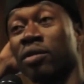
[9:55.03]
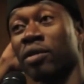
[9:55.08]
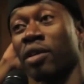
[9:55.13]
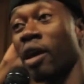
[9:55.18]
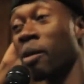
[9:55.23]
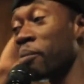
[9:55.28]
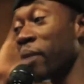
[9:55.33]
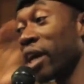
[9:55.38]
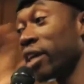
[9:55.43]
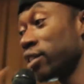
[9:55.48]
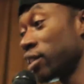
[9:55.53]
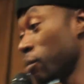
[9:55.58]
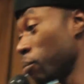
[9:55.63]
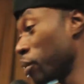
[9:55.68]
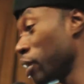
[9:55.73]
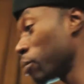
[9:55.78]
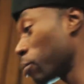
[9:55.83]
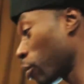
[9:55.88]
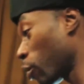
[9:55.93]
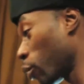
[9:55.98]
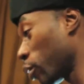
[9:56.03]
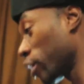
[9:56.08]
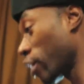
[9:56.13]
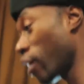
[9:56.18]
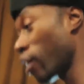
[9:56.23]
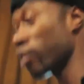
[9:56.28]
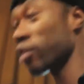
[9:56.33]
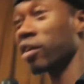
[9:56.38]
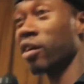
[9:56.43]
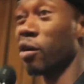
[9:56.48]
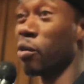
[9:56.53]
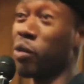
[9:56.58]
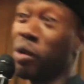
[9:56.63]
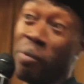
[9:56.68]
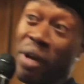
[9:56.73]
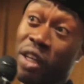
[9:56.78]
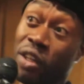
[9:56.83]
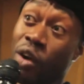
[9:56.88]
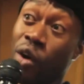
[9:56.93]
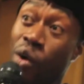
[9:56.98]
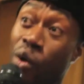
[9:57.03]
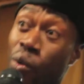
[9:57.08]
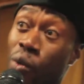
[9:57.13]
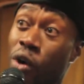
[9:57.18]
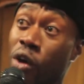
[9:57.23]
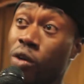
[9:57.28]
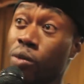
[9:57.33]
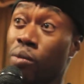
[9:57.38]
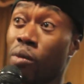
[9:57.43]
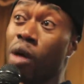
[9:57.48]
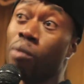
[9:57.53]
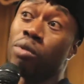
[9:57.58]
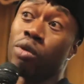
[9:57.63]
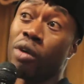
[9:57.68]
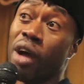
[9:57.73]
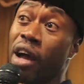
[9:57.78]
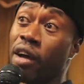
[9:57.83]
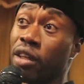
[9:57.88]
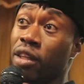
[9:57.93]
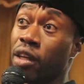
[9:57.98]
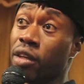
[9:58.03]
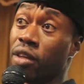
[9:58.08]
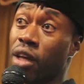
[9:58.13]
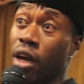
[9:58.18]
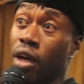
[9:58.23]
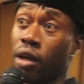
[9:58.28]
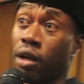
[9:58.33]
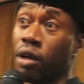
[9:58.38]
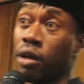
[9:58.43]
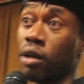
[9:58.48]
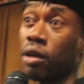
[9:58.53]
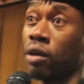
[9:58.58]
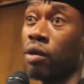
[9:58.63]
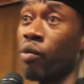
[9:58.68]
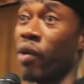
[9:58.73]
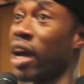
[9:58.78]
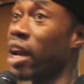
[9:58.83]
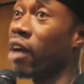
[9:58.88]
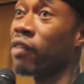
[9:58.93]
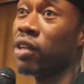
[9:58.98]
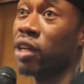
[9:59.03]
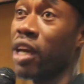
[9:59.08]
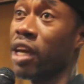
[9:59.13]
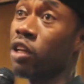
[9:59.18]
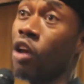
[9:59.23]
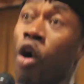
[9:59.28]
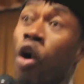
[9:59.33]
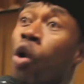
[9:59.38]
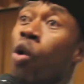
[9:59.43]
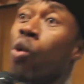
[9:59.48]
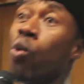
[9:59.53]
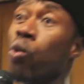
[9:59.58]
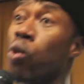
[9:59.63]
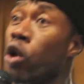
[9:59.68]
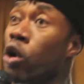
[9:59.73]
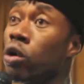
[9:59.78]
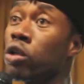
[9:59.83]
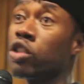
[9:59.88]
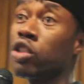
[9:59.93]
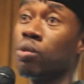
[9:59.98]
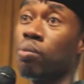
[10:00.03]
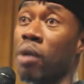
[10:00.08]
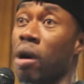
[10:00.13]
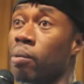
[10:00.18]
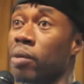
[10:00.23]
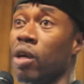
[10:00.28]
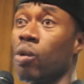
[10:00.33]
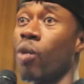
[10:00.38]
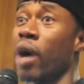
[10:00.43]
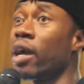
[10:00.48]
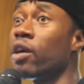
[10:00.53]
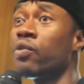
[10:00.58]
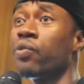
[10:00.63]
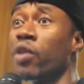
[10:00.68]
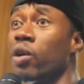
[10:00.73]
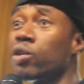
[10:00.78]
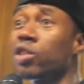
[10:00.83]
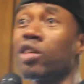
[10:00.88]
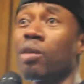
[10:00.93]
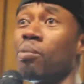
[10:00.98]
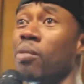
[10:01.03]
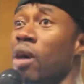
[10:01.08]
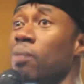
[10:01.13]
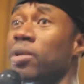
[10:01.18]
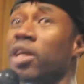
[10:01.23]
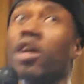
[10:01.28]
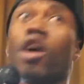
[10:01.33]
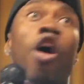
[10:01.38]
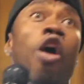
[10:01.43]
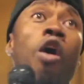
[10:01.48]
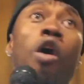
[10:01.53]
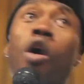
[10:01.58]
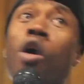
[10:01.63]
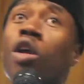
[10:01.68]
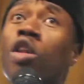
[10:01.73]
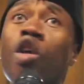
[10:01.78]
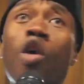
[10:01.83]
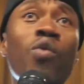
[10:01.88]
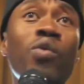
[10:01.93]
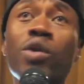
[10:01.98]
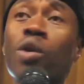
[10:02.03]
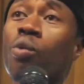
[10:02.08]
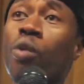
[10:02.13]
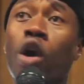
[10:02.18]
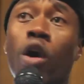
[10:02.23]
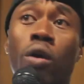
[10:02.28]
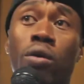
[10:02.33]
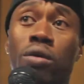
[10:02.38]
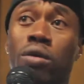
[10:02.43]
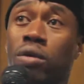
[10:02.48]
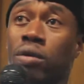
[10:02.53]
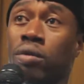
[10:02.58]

amazing people we are. We make the whole world mumble right after that. Right after that, the whole world is mumbling. White folks are mumbling all over the world.